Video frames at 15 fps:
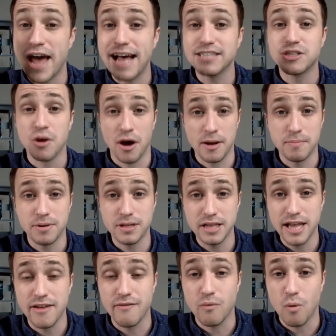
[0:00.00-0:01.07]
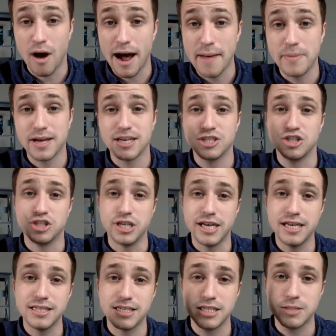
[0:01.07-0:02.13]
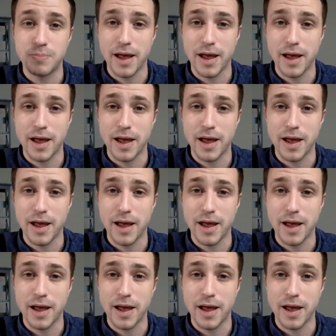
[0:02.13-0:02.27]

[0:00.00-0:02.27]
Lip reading: That's unbelief. Why? Because Jesus